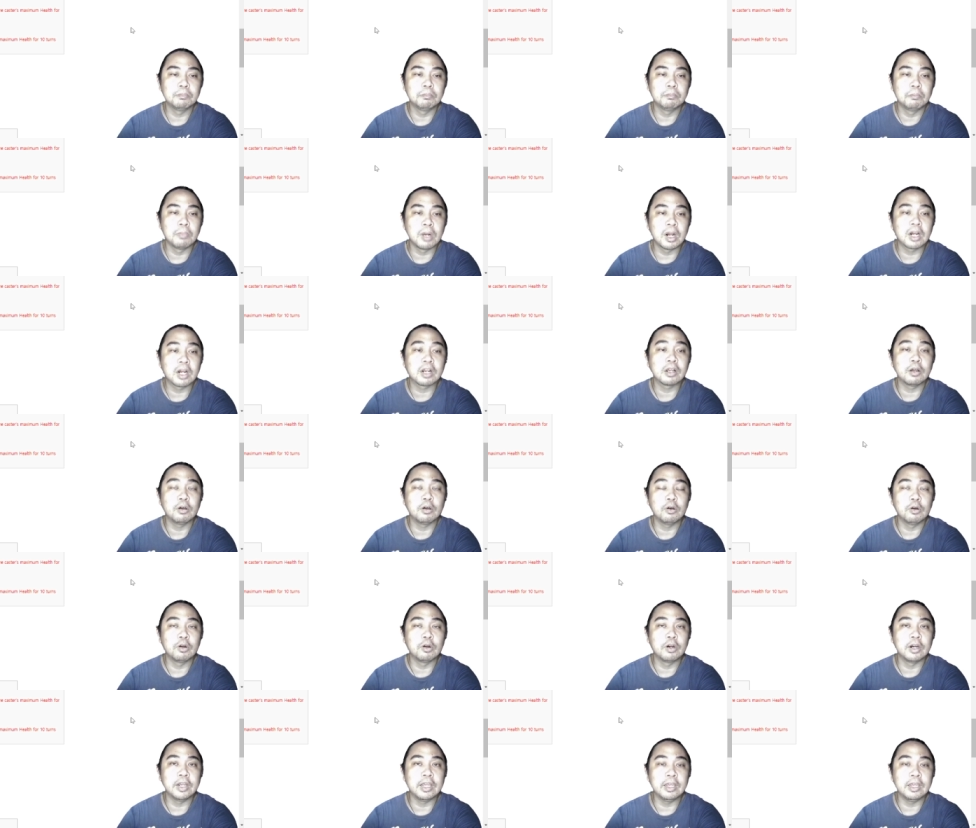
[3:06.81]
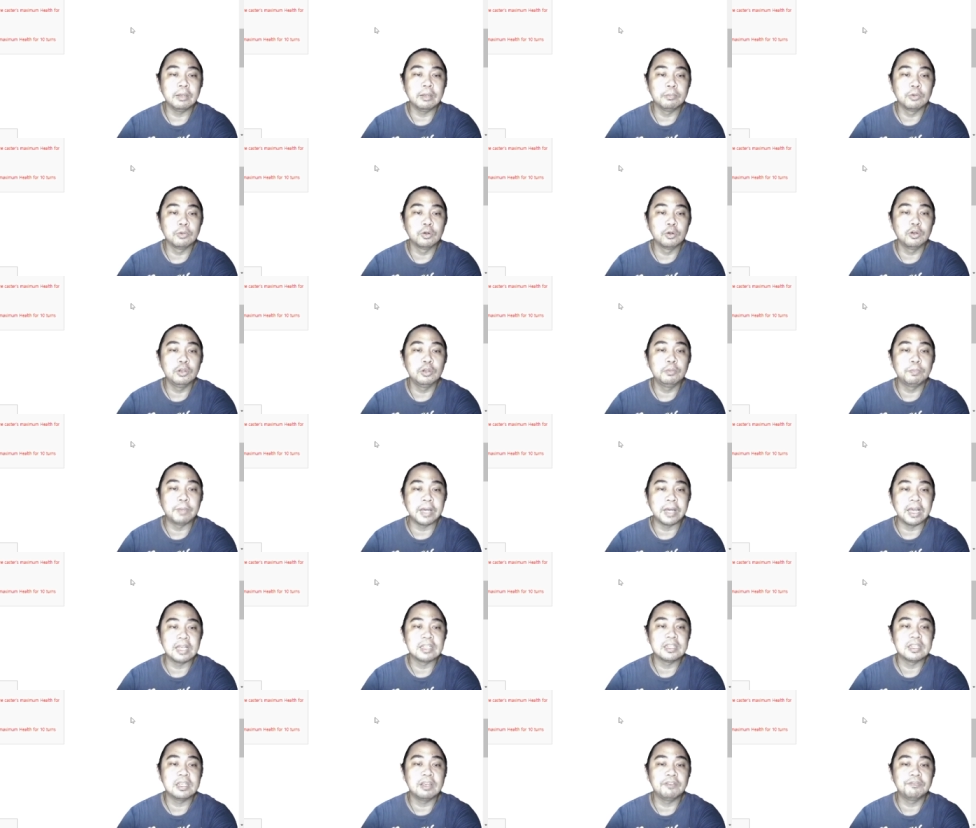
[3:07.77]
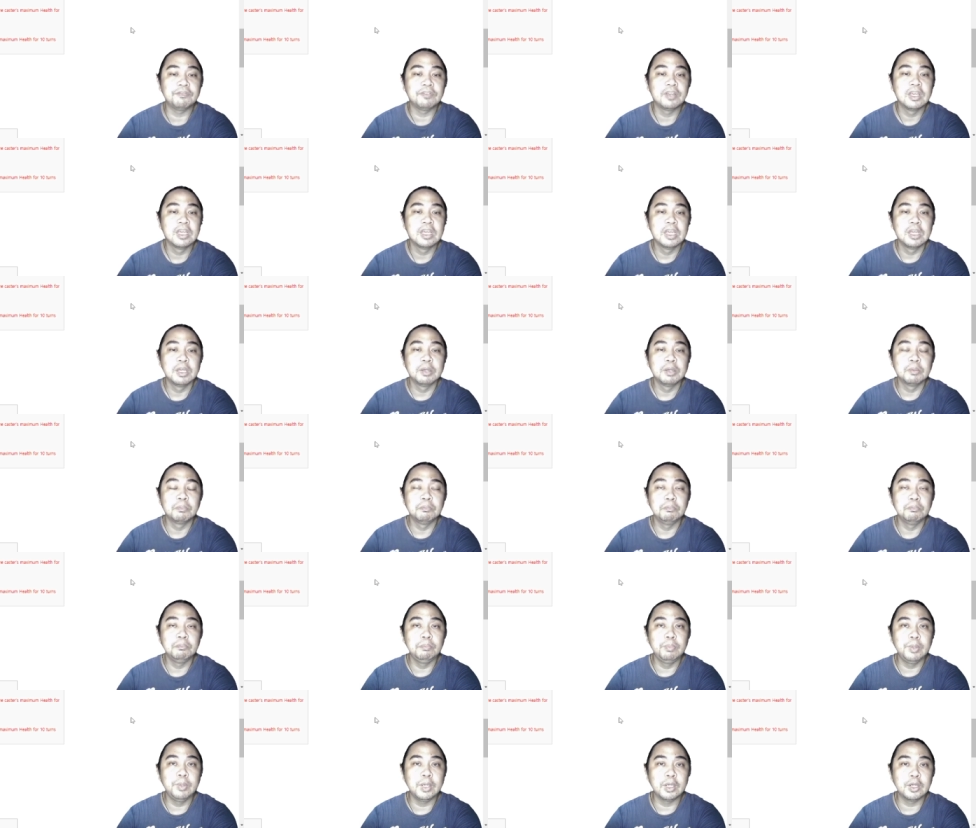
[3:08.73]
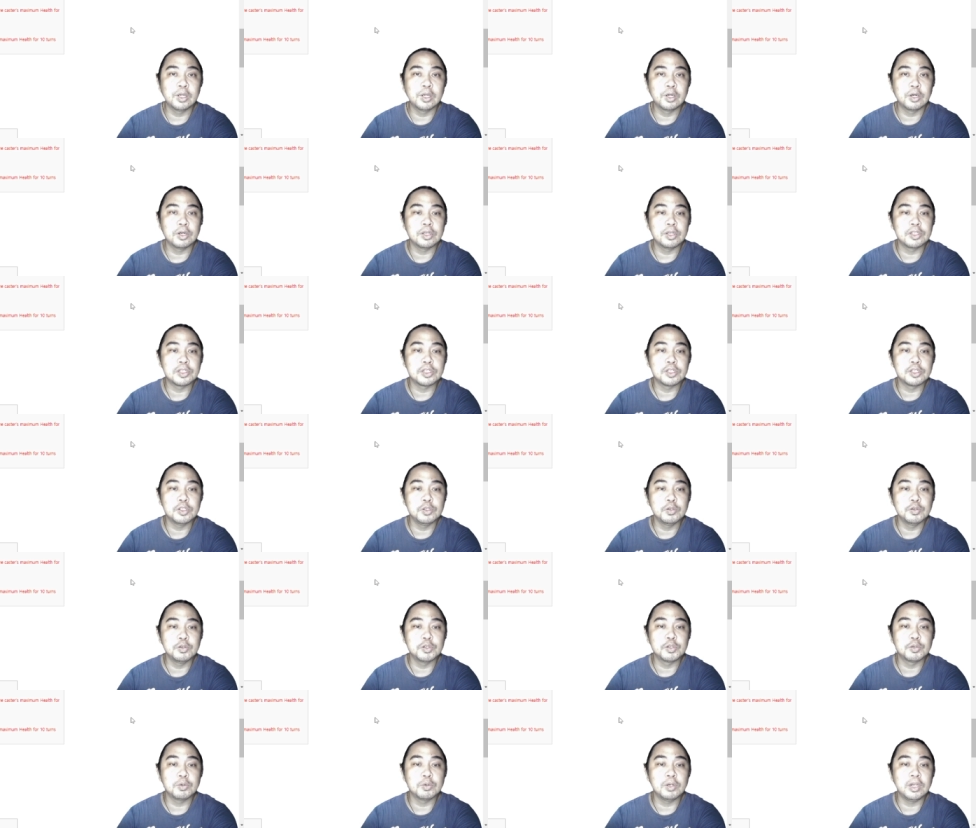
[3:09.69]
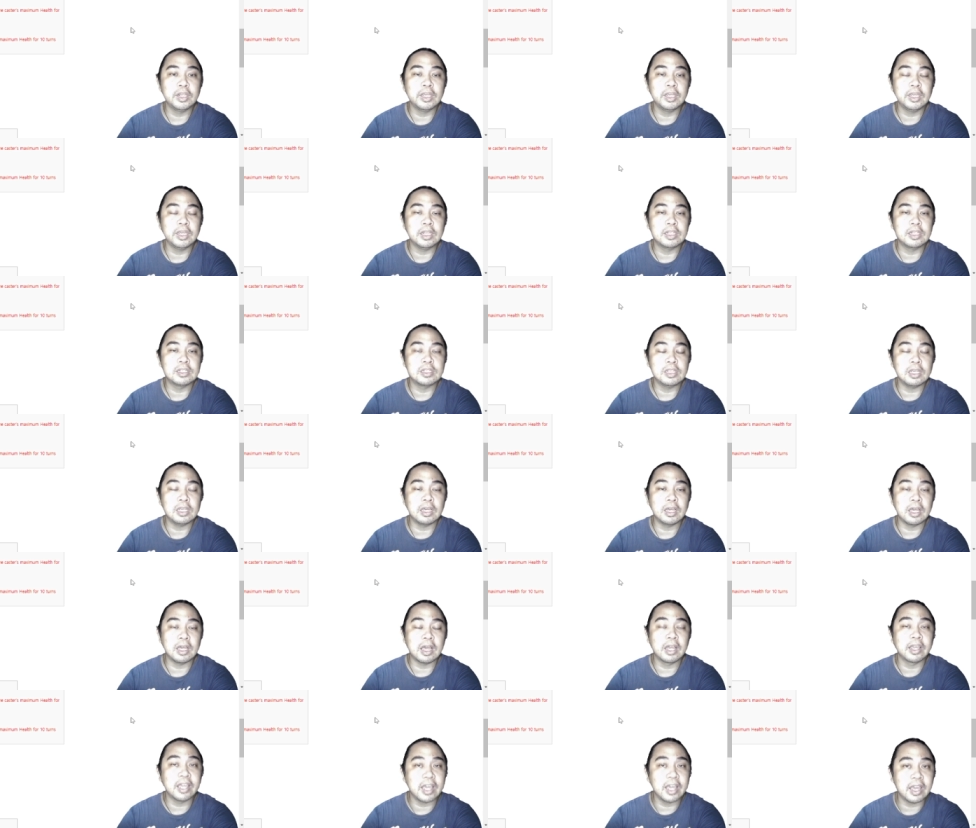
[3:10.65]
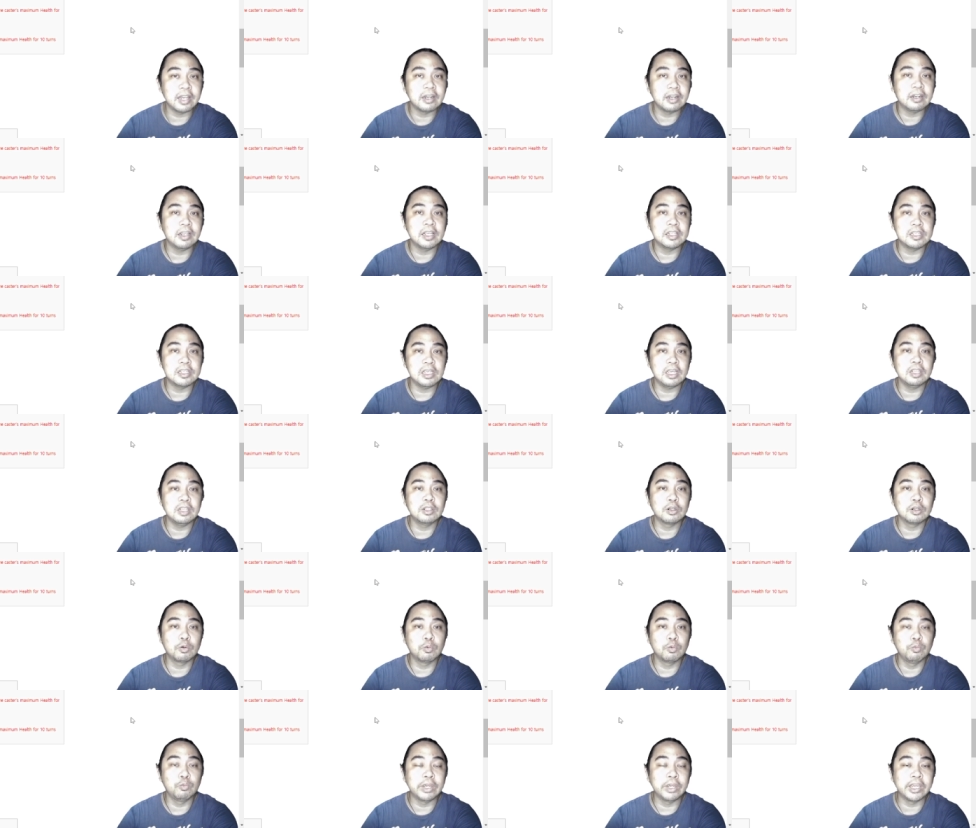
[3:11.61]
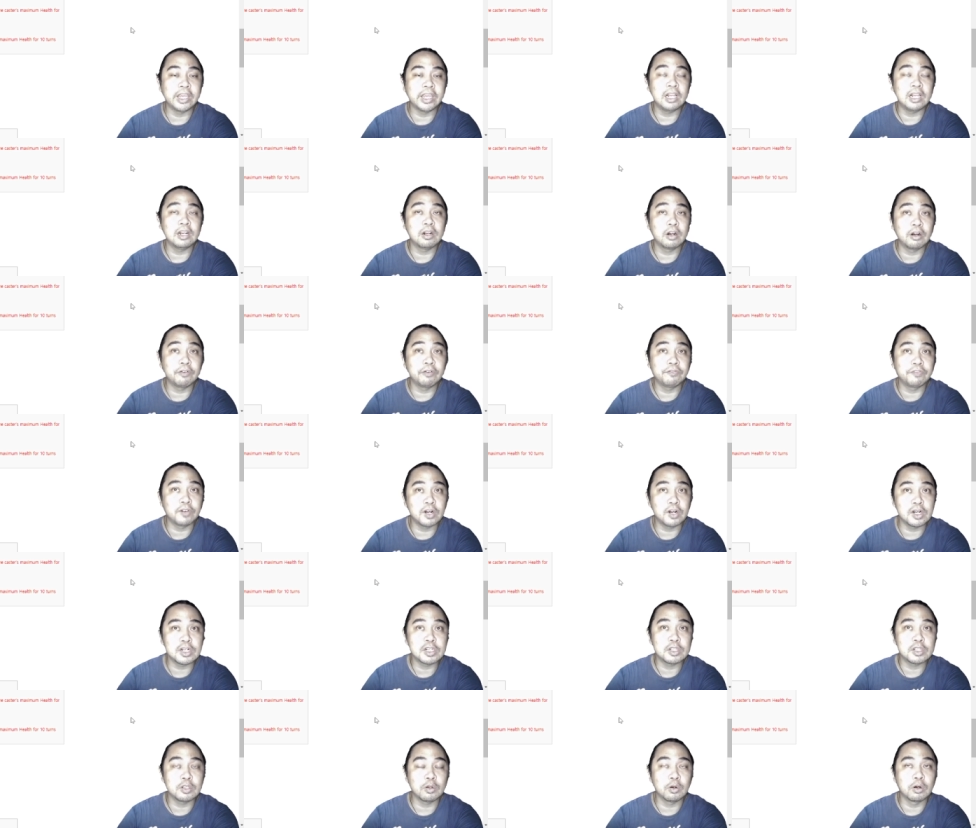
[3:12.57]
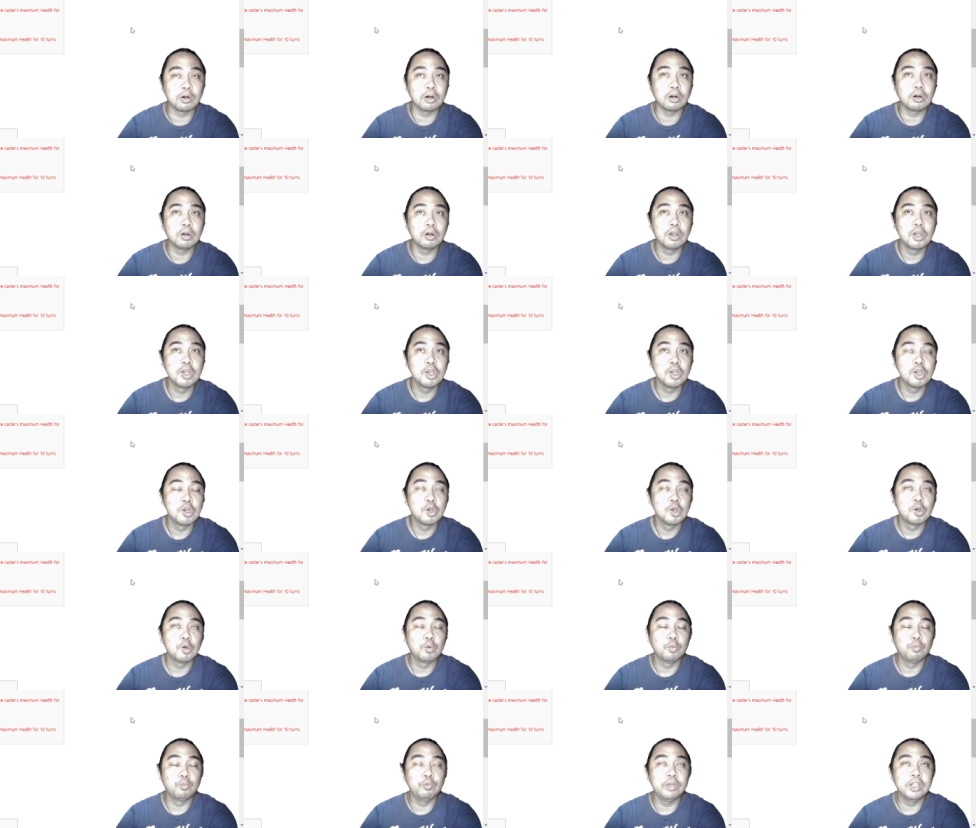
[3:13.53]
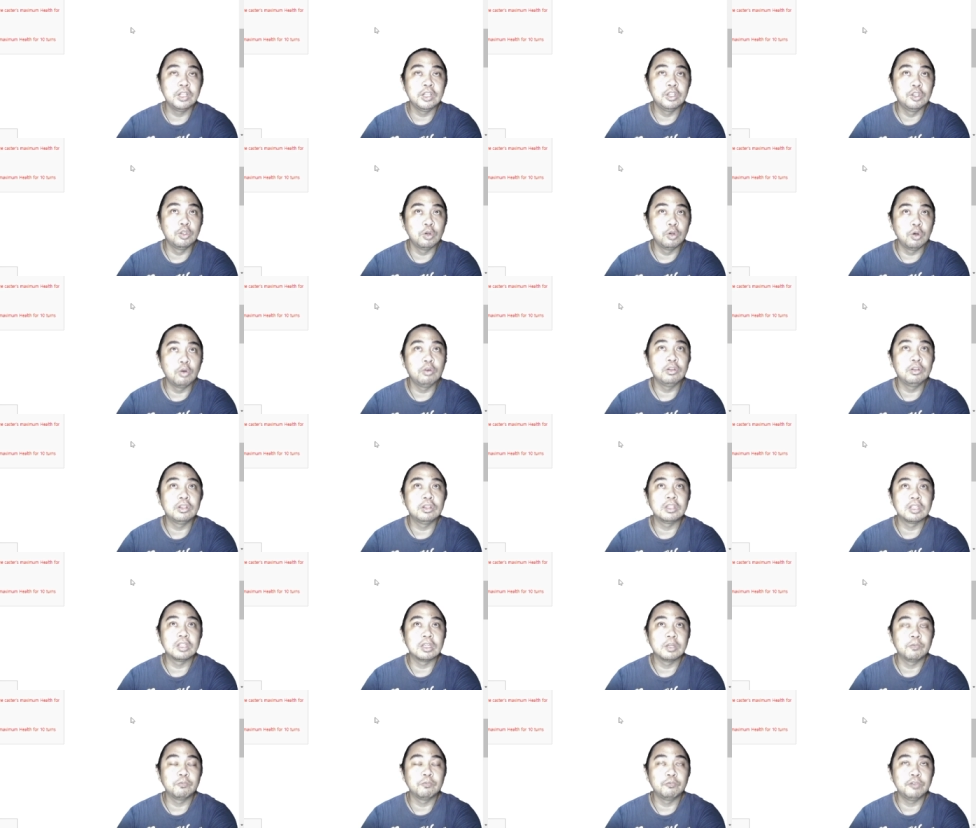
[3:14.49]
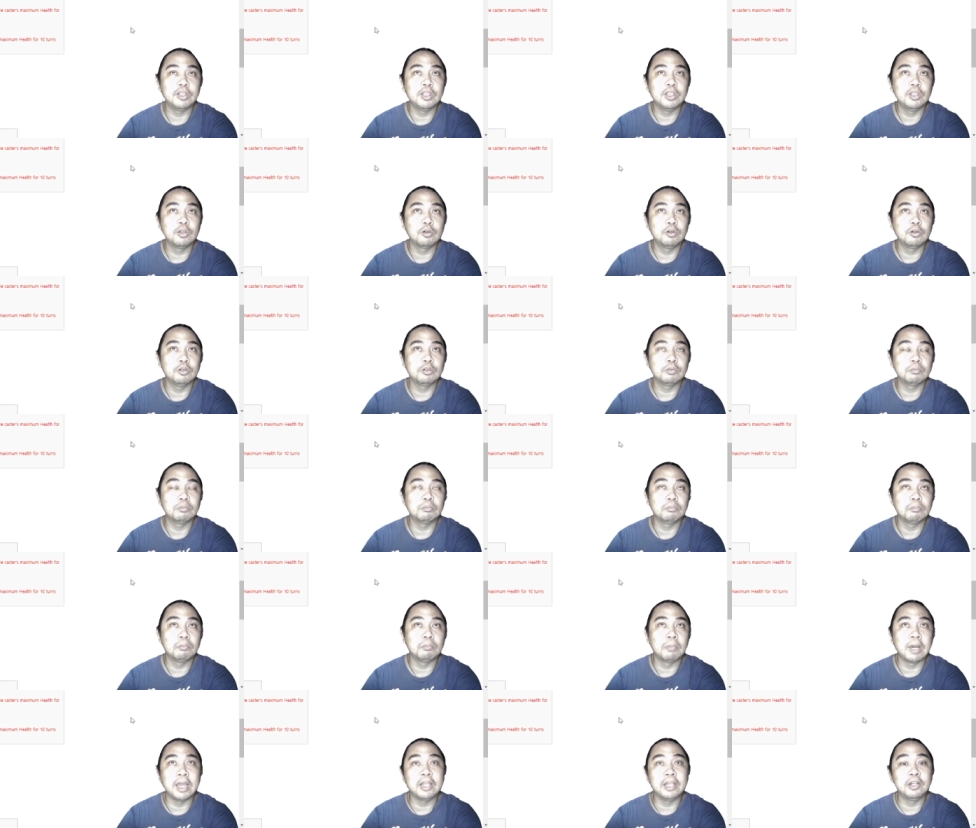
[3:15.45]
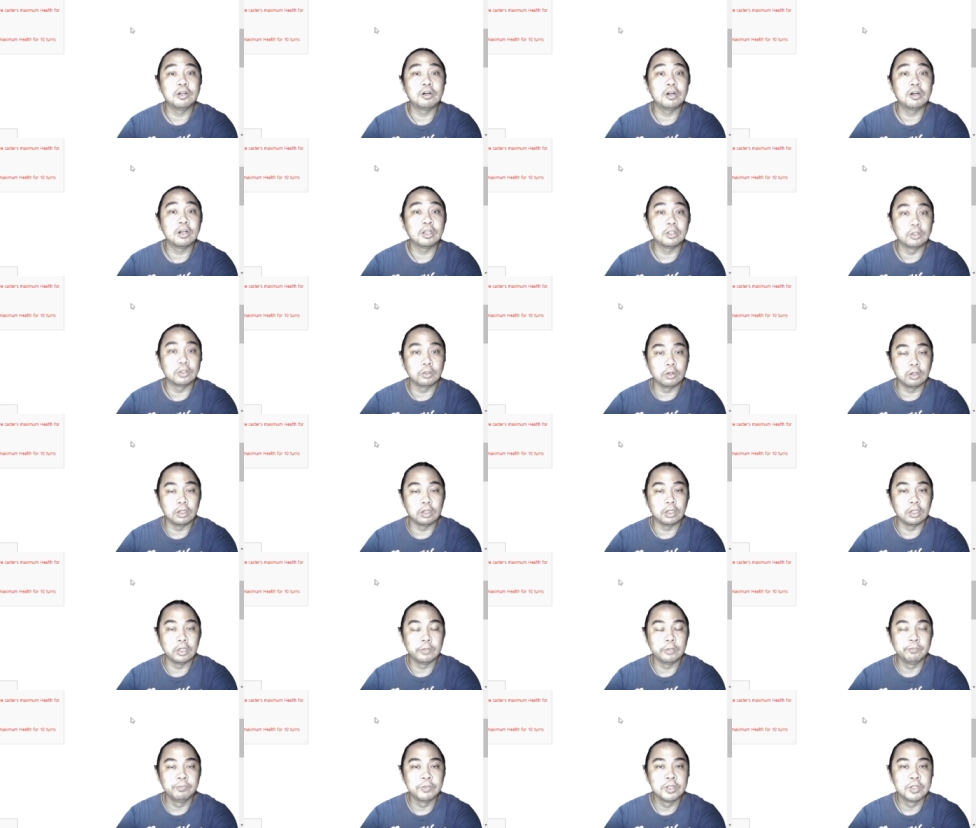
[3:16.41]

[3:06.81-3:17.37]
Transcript: mark or a good passive, because usually it's, again, it's either we kill her first or we don't we don't mind her at all.